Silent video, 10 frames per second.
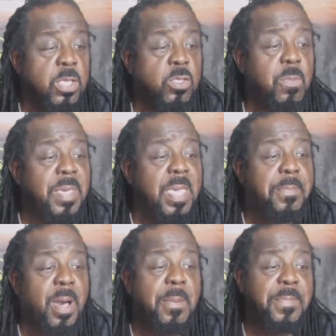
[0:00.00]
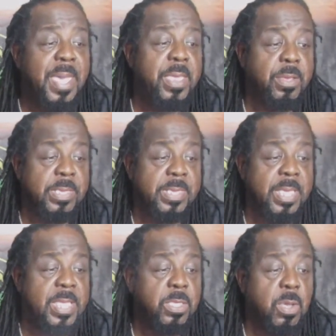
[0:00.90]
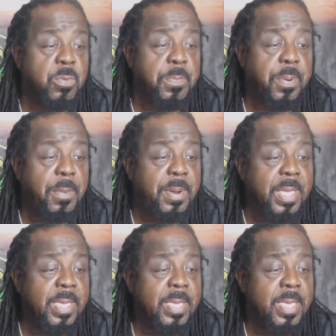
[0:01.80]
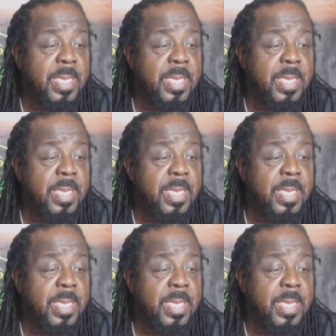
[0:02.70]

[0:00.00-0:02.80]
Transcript: to make Barbados into a republic